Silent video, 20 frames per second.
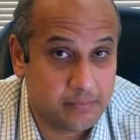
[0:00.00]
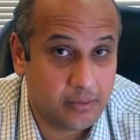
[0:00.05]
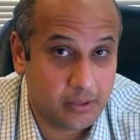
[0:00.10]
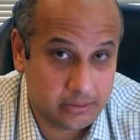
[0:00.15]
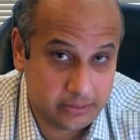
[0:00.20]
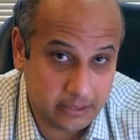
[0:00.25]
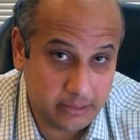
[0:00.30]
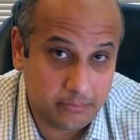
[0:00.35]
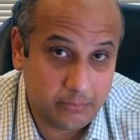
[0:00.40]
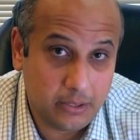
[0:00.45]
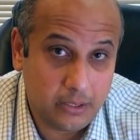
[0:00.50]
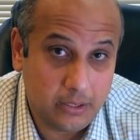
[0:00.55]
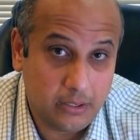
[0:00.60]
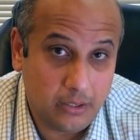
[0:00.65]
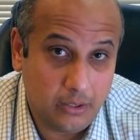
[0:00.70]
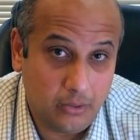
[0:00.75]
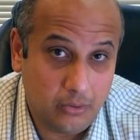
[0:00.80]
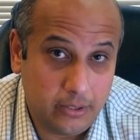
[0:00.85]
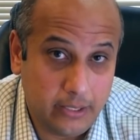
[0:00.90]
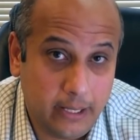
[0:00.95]
about them.
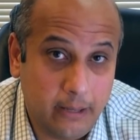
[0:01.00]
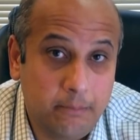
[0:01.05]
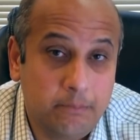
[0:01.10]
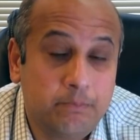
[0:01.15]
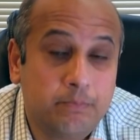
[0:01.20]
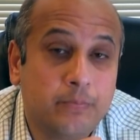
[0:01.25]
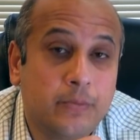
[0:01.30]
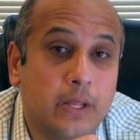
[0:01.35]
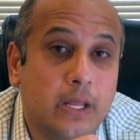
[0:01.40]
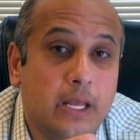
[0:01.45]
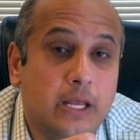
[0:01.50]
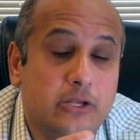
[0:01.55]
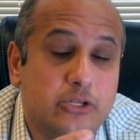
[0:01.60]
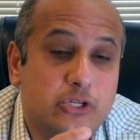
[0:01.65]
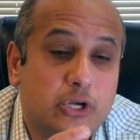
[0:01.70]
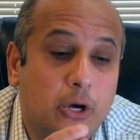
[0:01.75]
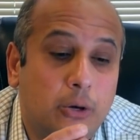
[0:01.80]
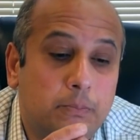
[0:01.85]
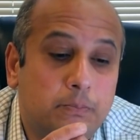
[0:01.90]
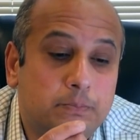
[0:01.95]
Okay,
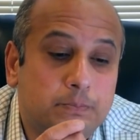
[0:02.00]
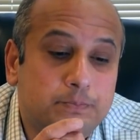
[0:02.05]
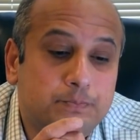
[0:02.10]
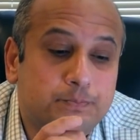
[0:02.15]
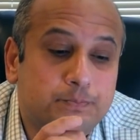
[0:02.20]
so